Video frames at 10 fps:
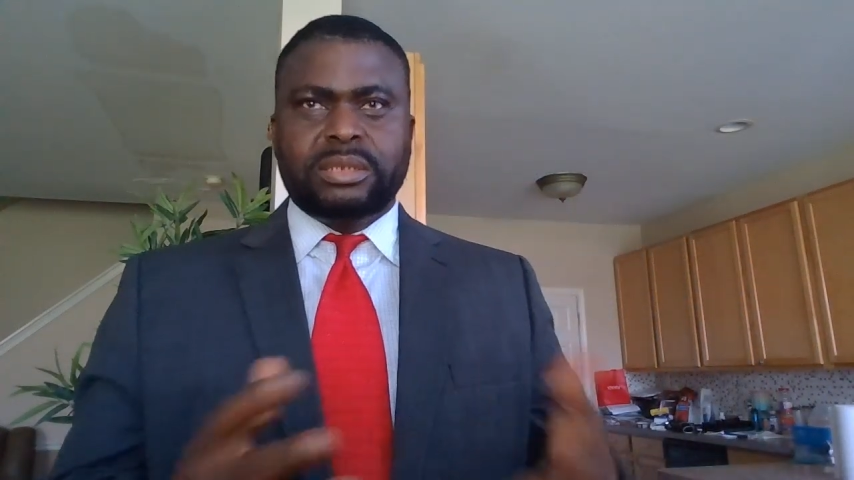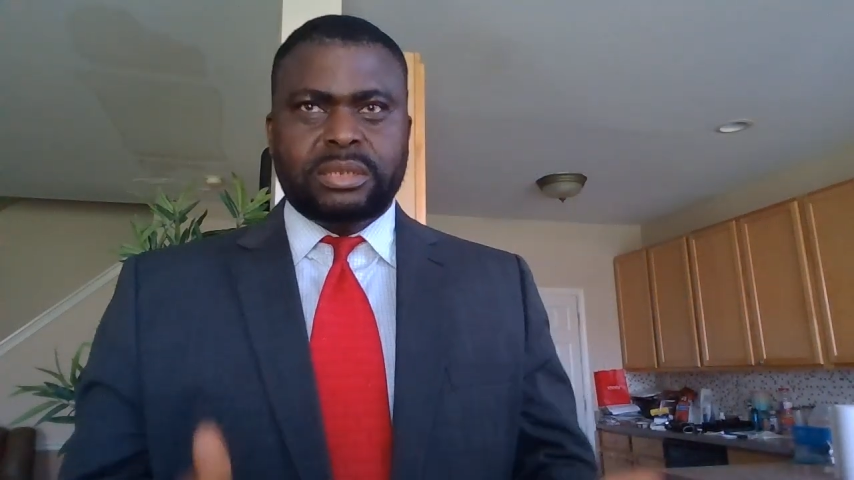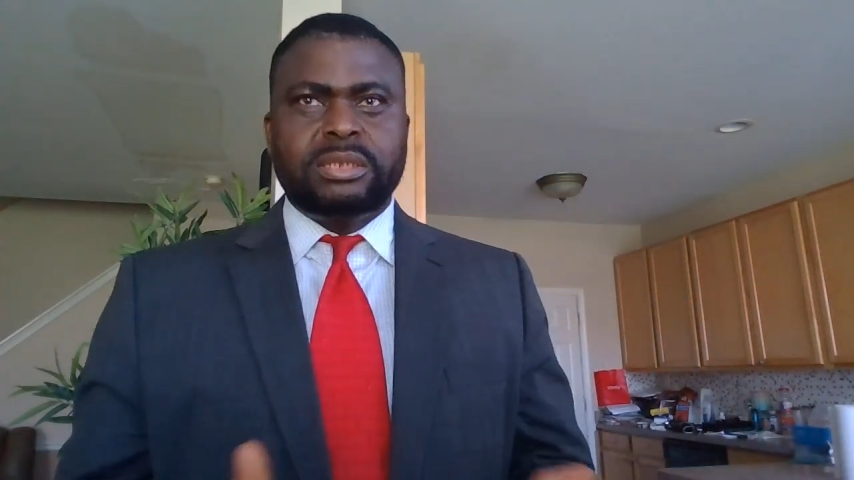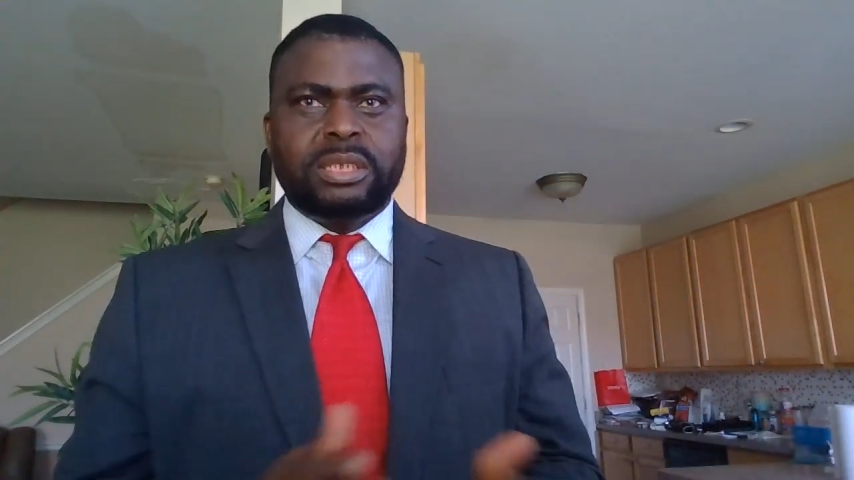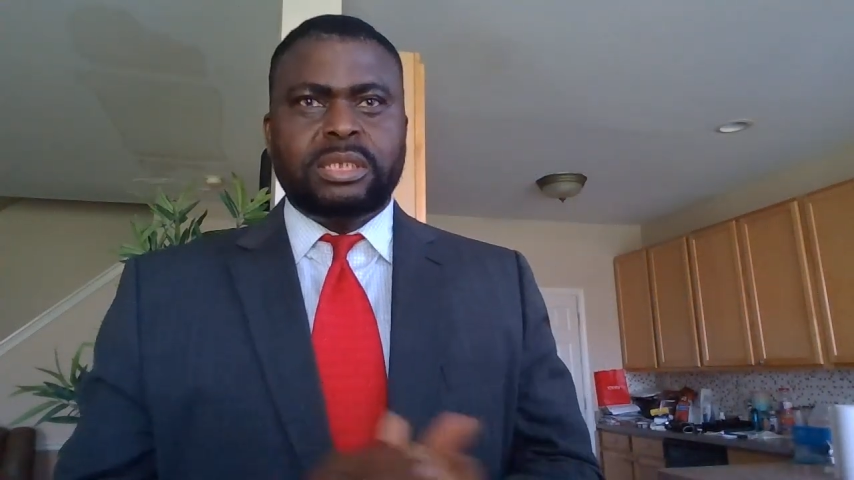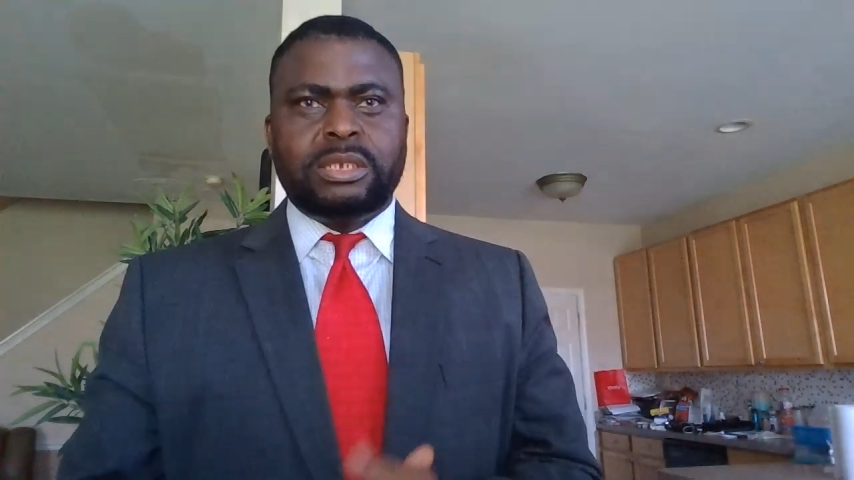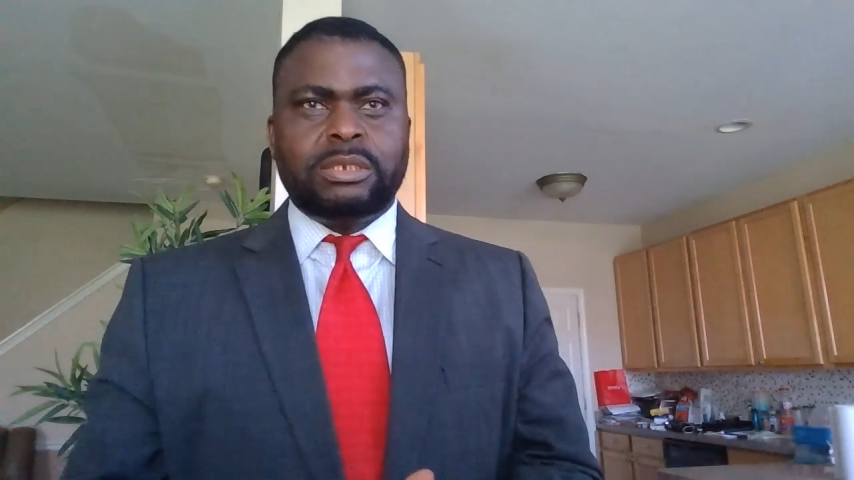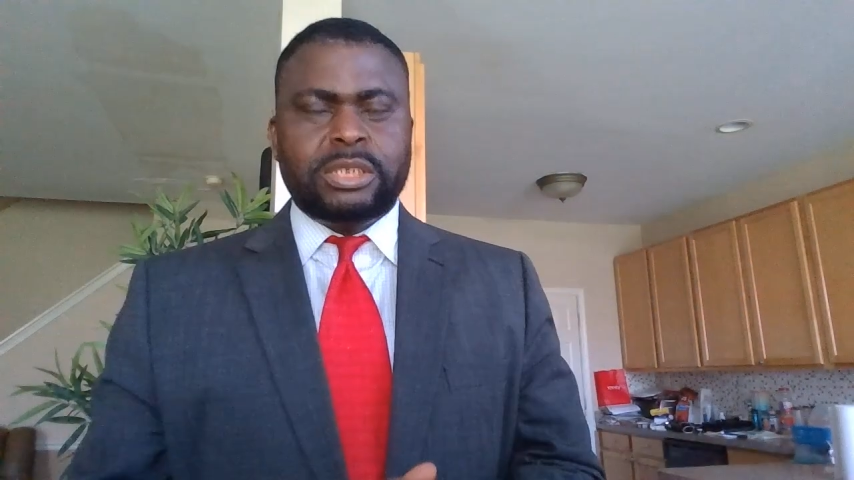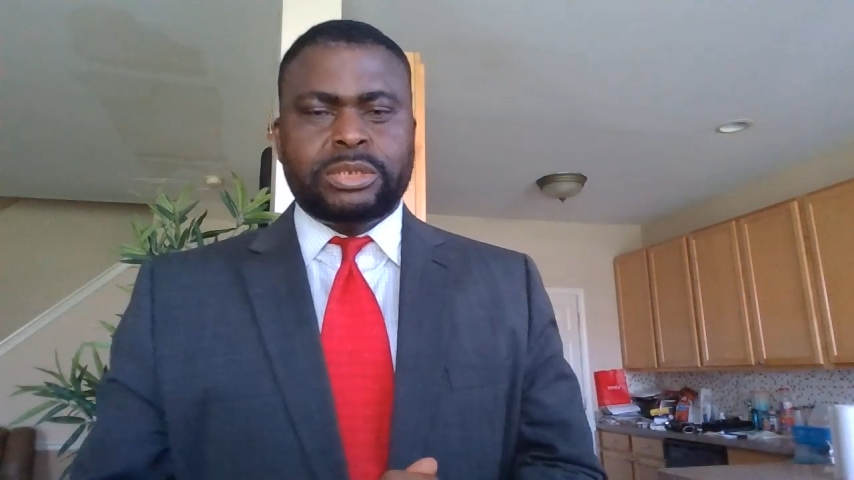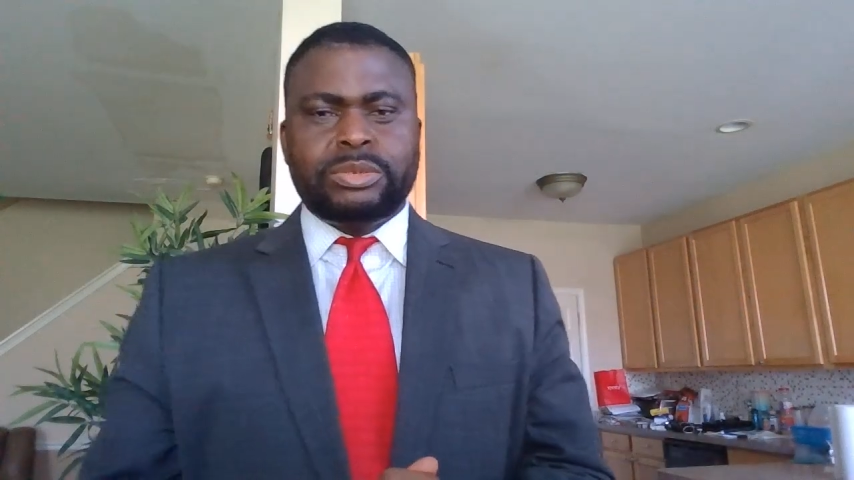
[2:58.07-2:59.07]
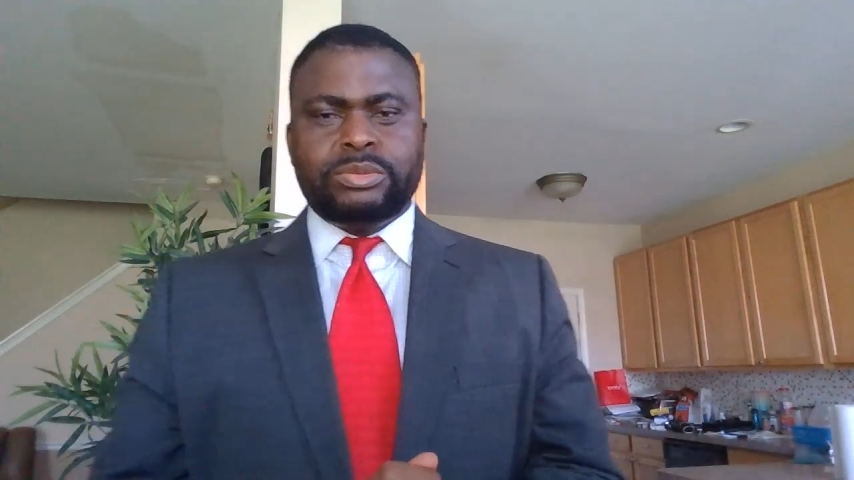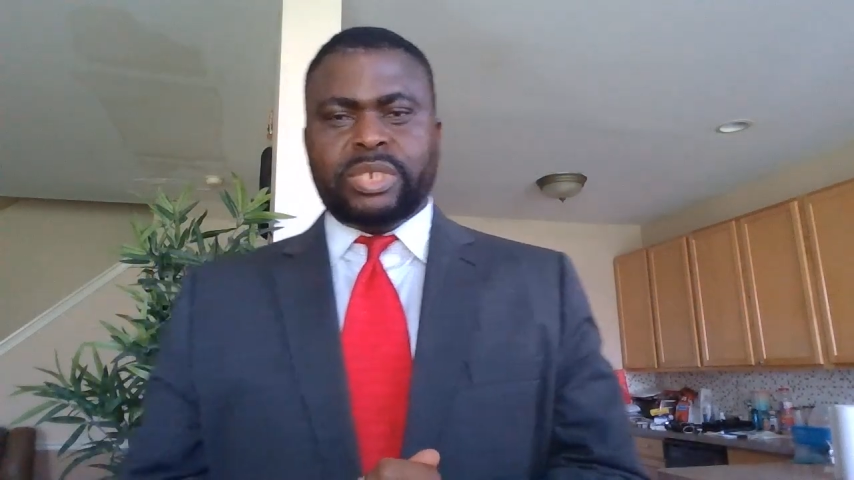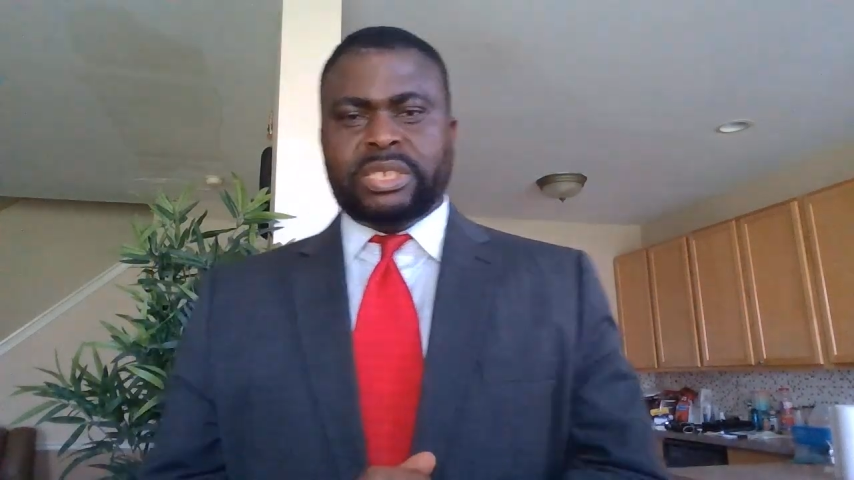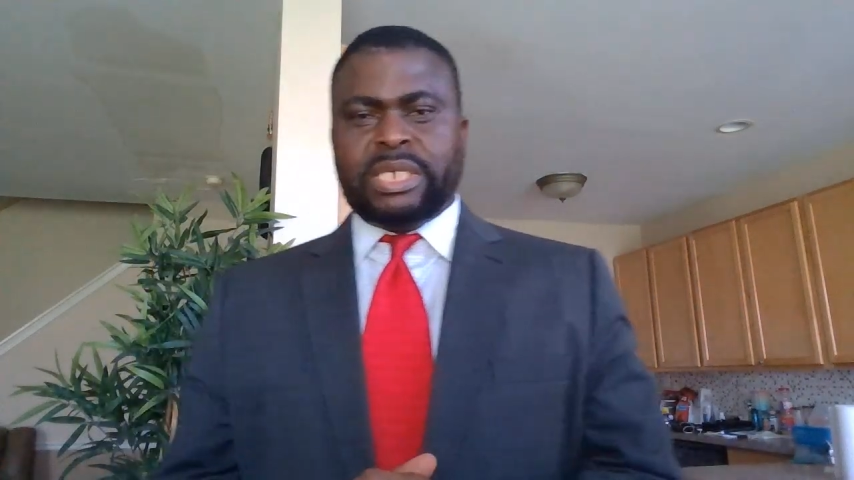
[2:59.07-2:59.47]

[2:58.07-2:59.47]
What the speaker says: his children,